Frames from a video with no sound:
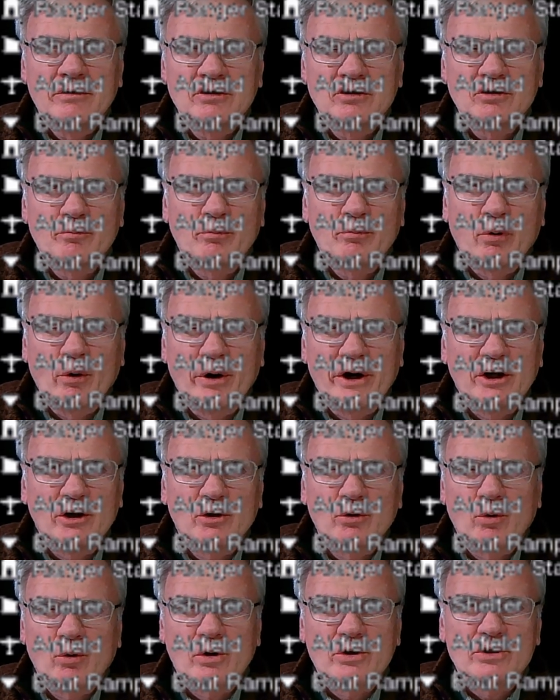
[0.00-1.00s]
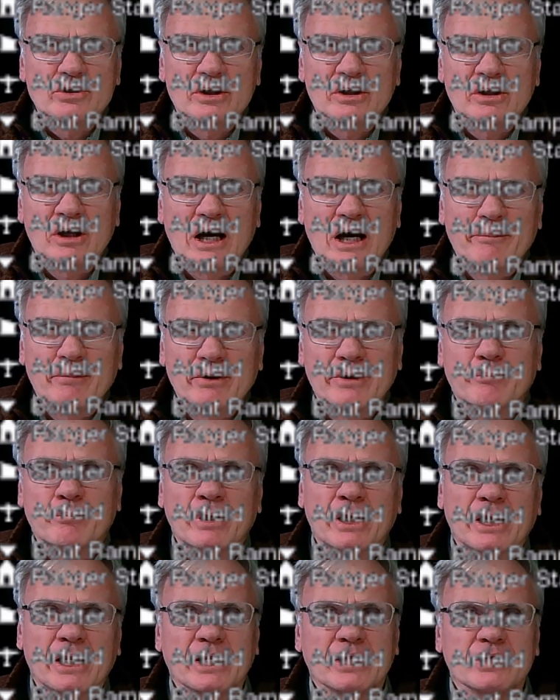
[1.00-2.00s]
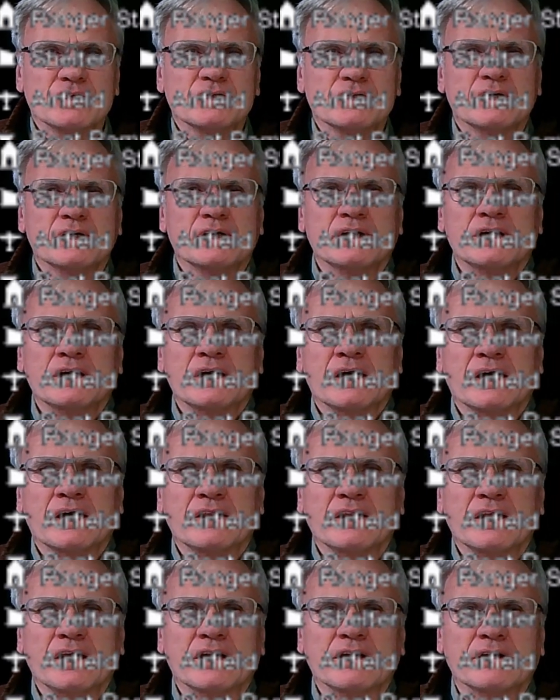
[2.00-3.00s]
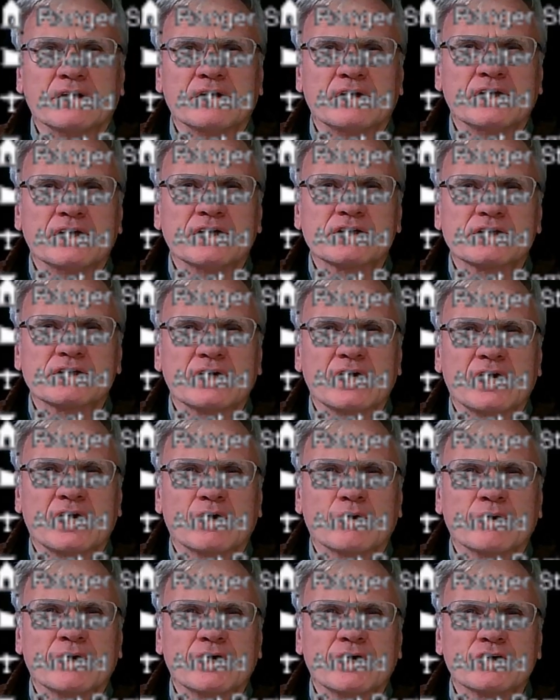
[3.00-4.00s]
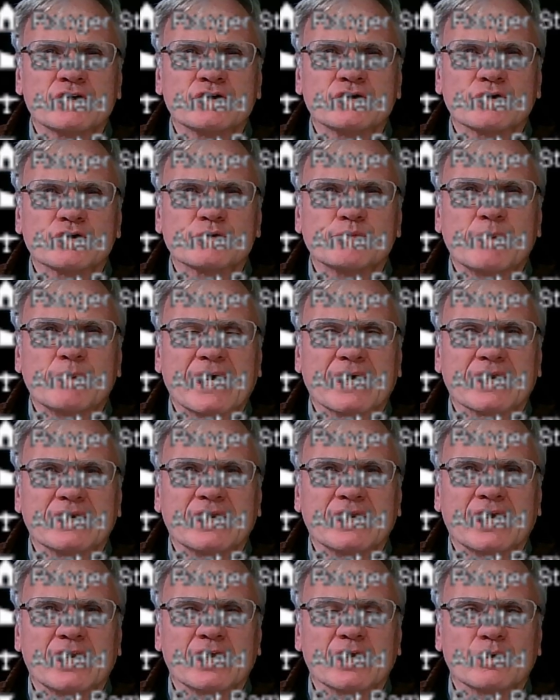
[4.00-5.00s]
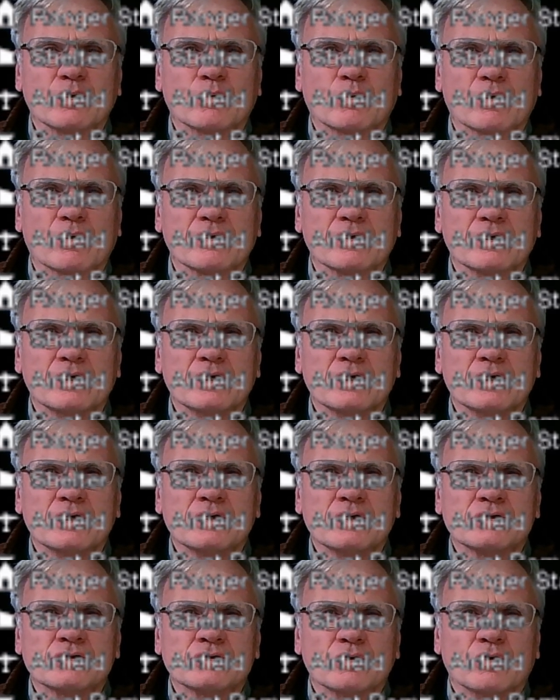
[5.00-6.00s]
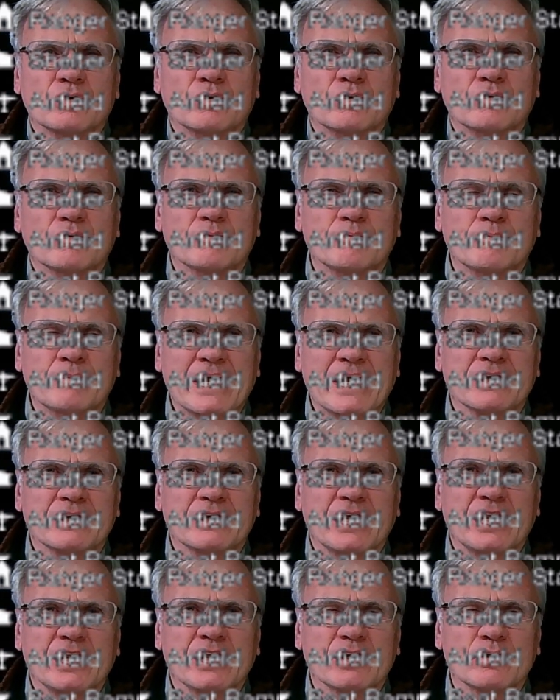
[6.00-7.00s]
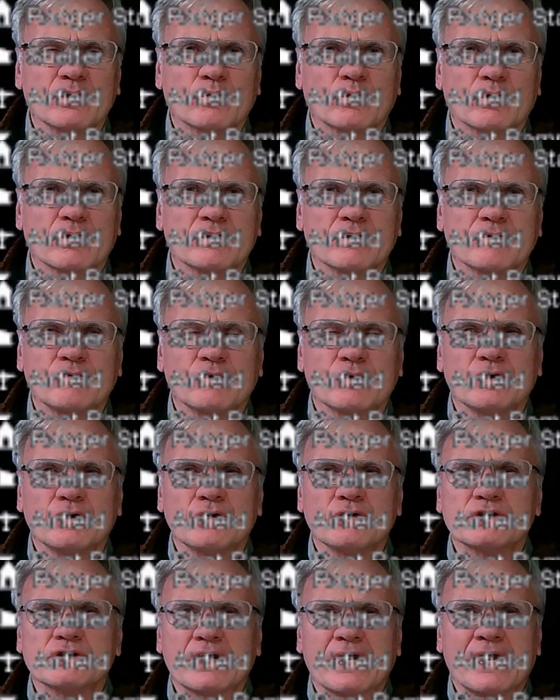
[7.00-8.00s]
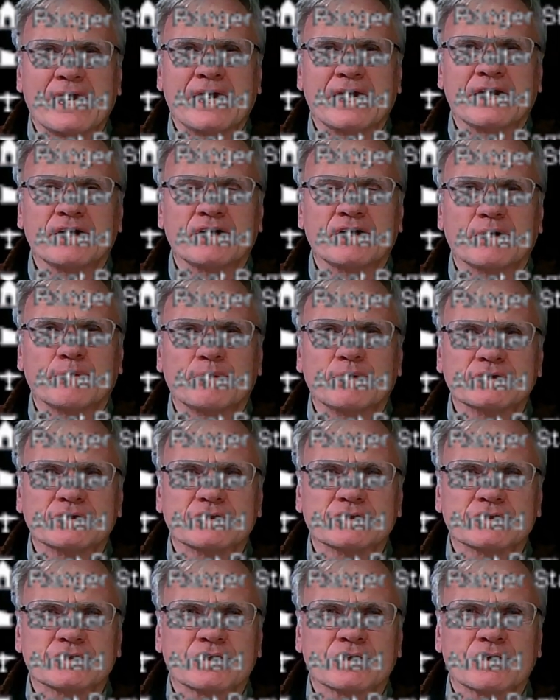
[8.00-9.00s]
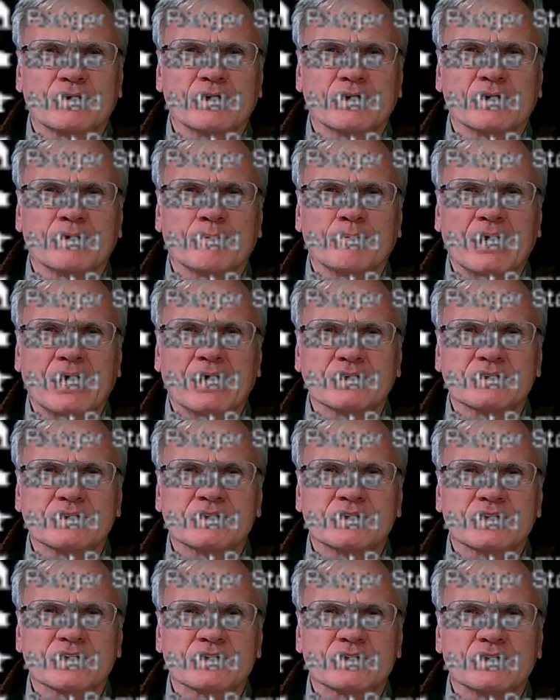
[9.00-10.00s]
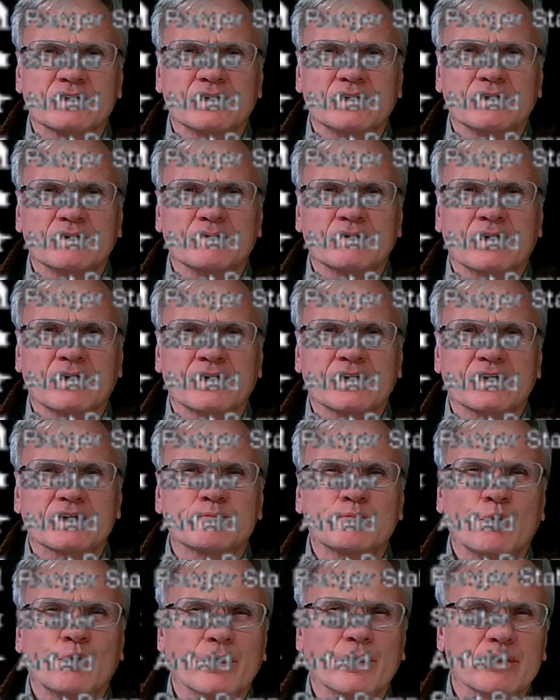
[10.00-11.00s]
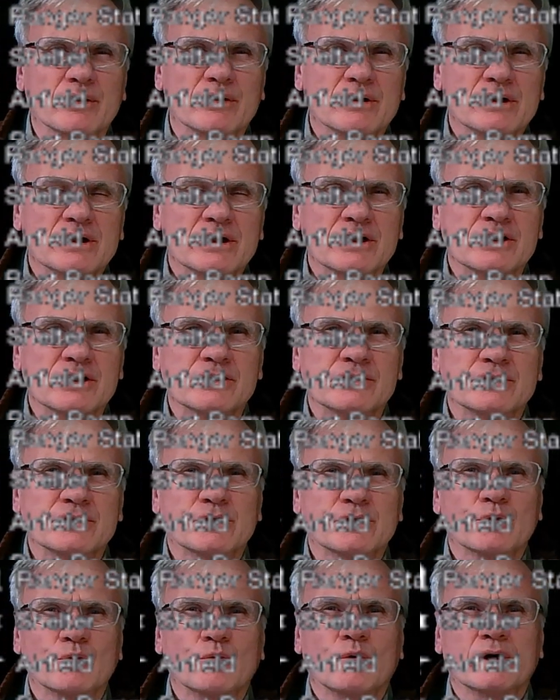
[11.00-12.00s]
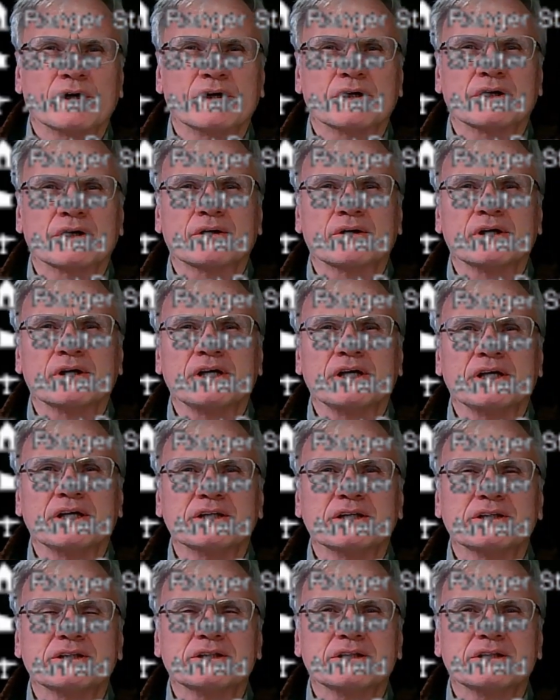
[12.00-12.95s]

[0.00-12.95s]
pointing towards the top of the page, and then this arrow here shows magnetic north. So magnetic north, if you're using a hand compass, is occurring about 16, I guess, 0.01 degrees,